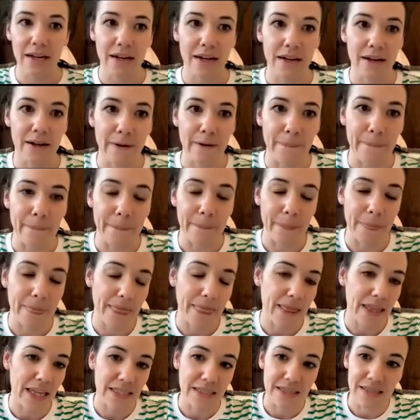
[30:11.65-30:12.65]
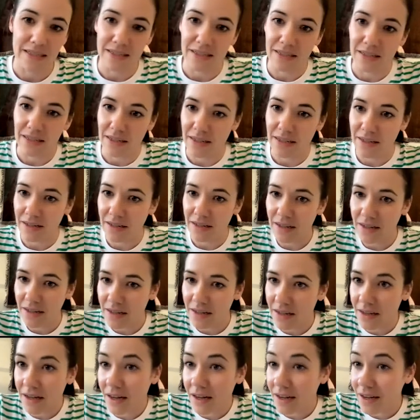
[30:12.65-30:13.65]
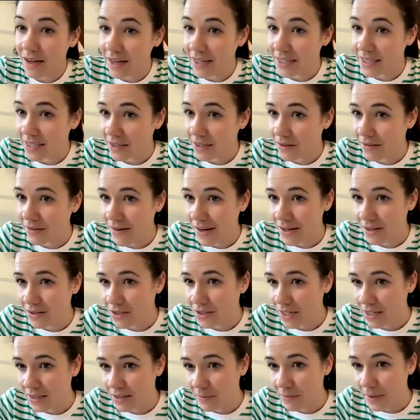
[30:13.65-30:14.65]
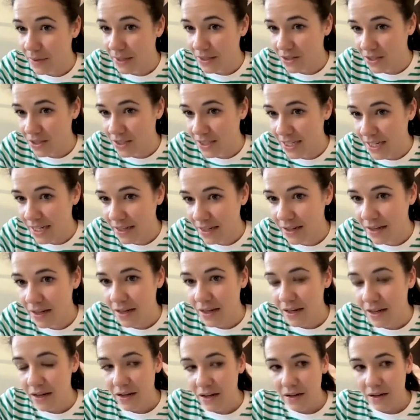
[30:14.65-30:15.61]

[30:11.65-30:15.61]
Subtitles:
this is an idea around gender budgeting,